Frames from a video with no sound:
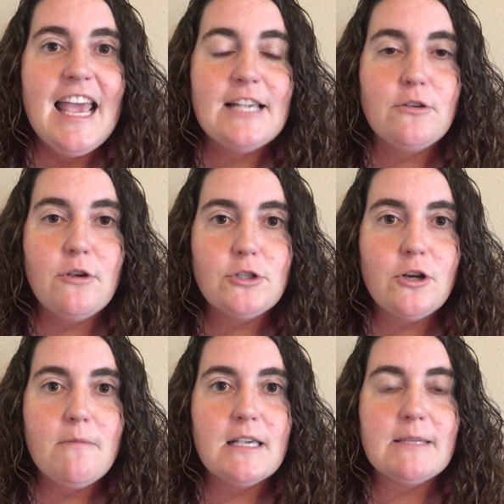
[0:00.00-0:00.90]
And so those
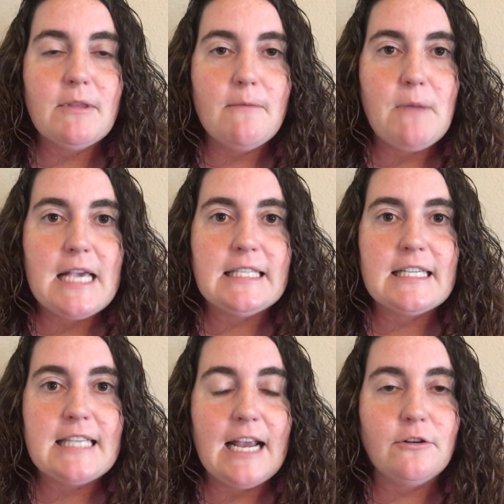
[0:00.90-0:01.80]
are going to be some of the
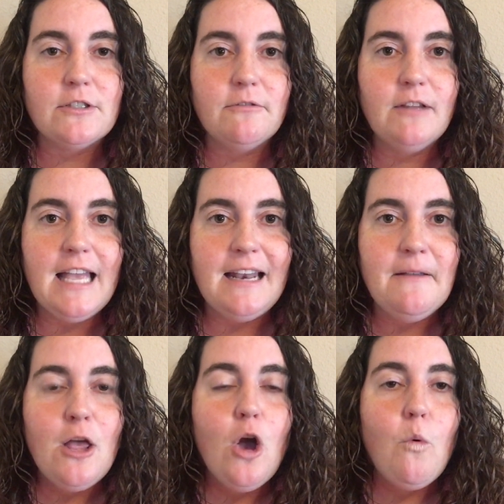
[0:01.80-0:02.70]
basic standards of Lent.
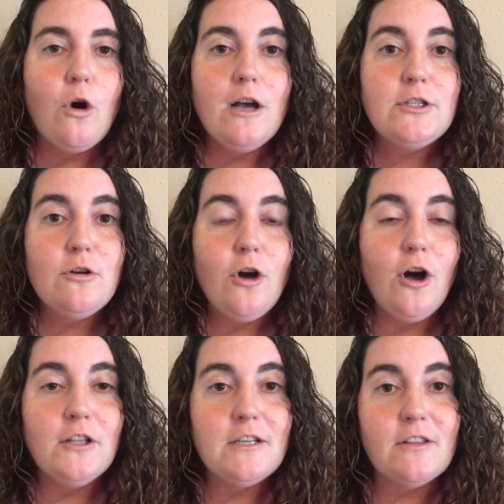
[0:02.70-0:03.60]
We're also
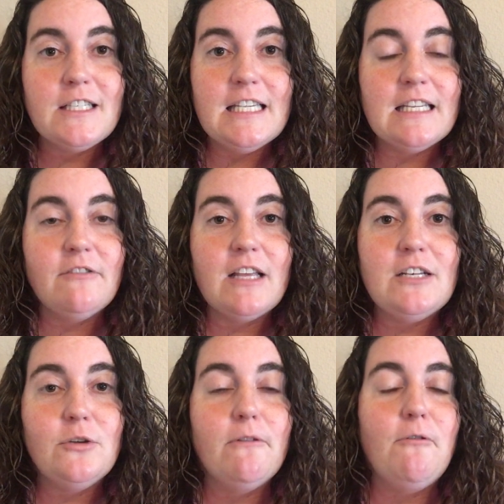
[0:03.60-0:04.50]
called during the season of
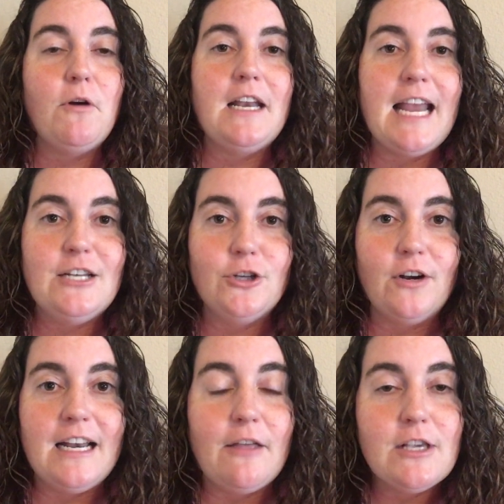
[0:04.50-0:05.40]
Lent to a 40 day
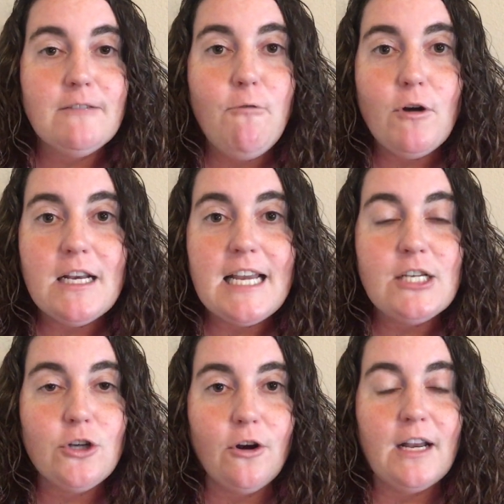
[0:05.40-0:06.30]
journey. Now, this 40
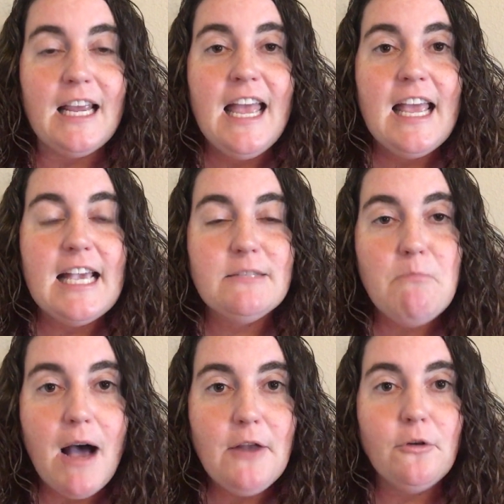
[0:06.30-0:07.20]
day journey is
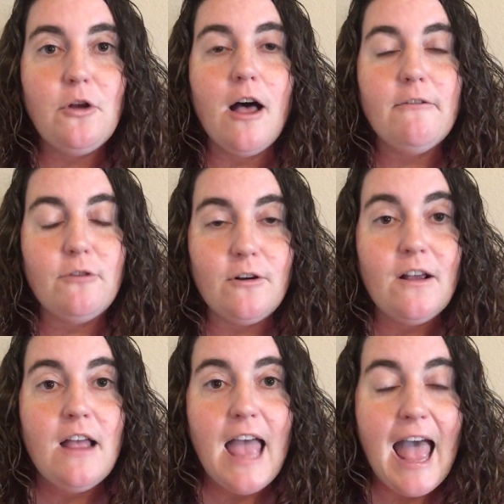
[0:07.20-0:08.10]
modeled off of
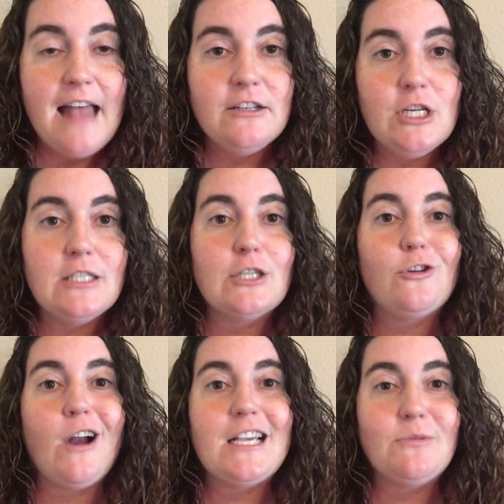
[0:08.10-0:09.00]
Jesus
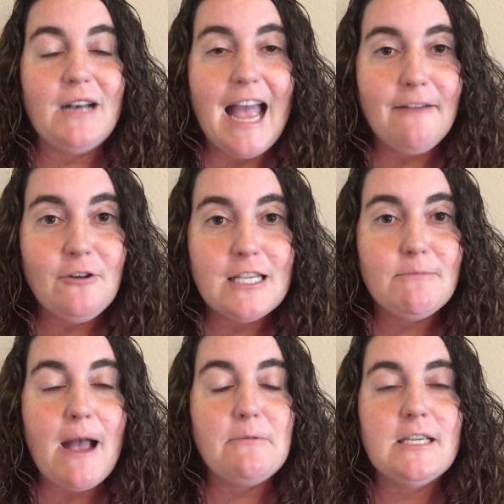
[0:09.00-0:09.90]
Christ, when after
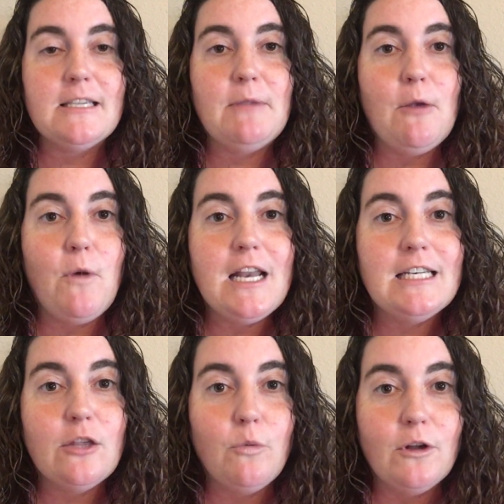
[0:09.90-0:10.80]
his baptism, he went
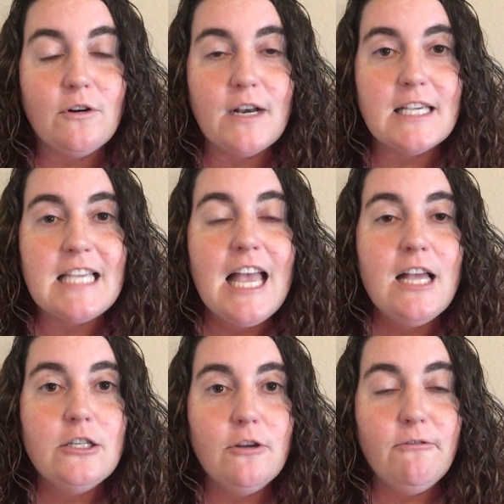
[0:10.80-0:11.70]
into the wilderness
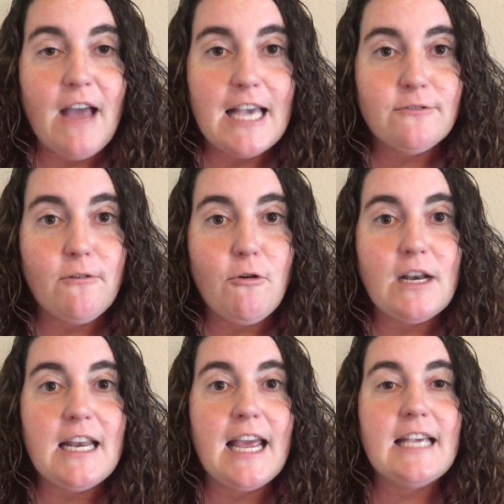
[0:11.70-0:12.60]
to fast for
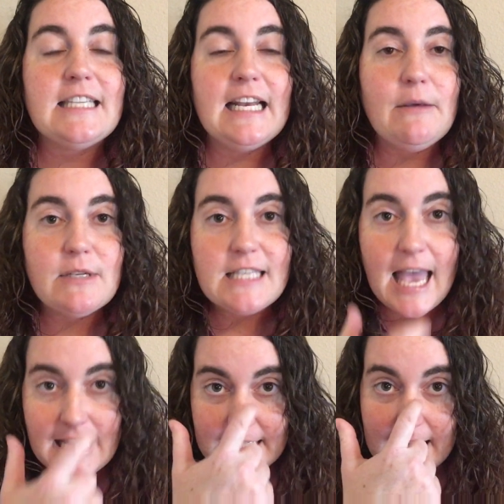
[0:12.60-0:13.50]
40 days and he was
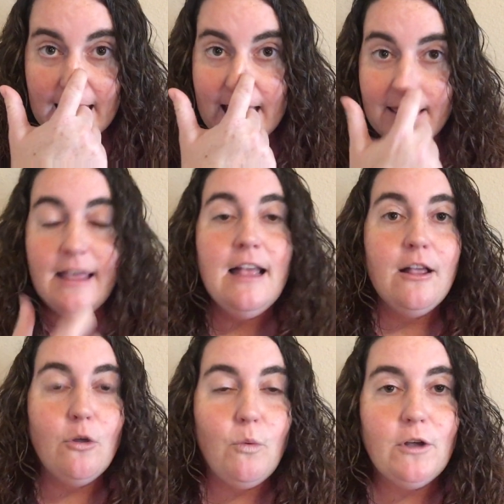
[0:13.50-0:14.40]
tested in
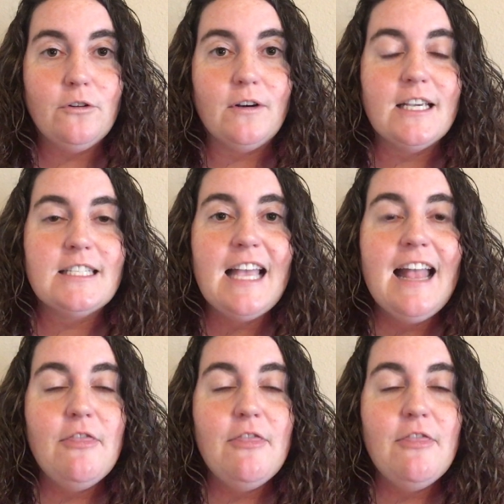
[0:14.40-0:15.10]
the wilderness.